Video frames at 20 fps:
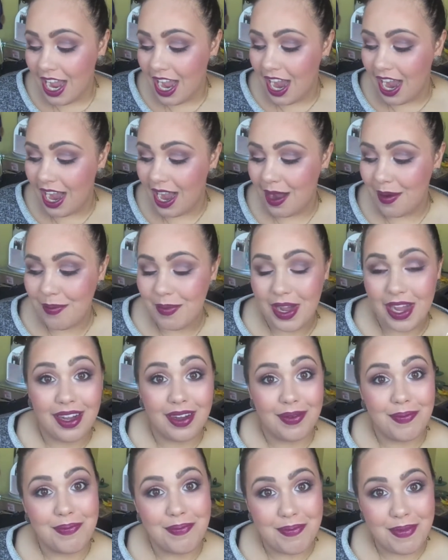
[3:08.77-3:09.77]
Um,
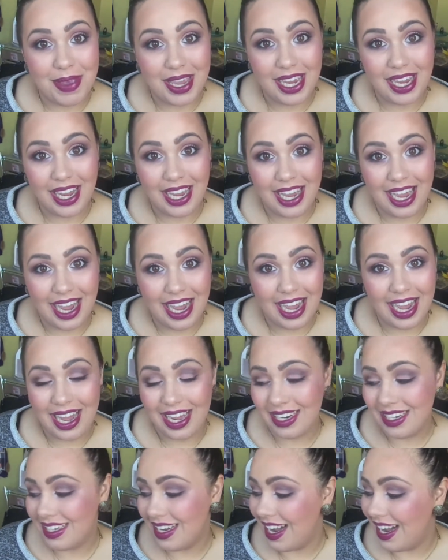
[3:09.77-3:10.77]
may I
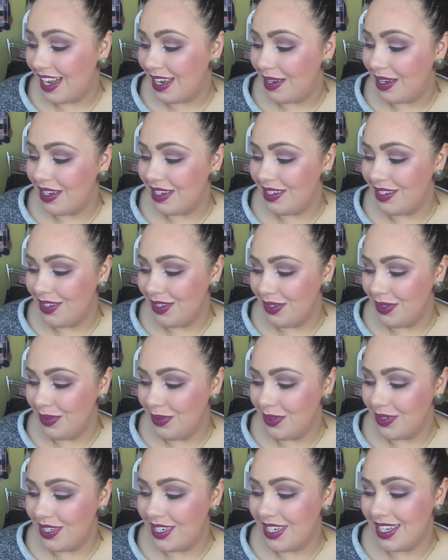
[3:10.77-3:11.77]
add, I
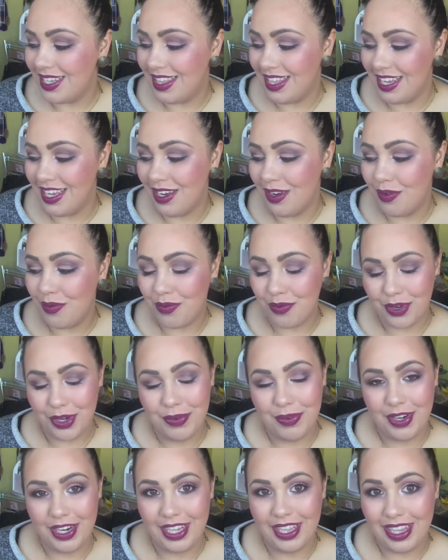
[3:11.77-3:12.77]
used the
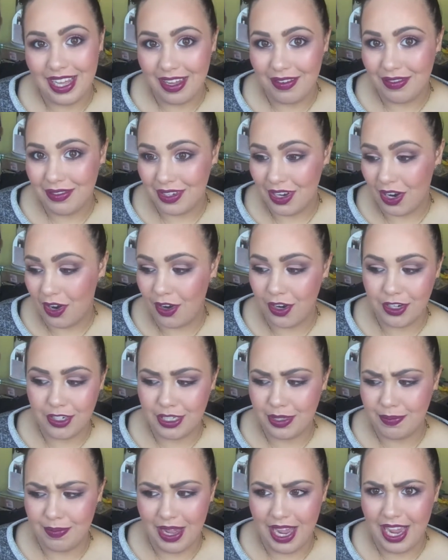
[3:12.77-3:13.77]
Riri Love
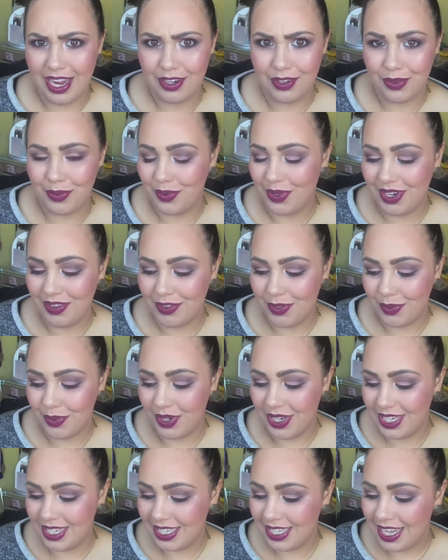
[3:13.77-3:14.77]
Hearts MAC or whatever it
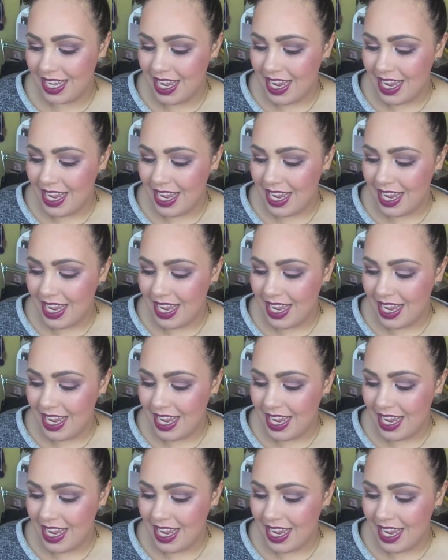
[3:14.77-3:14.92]
was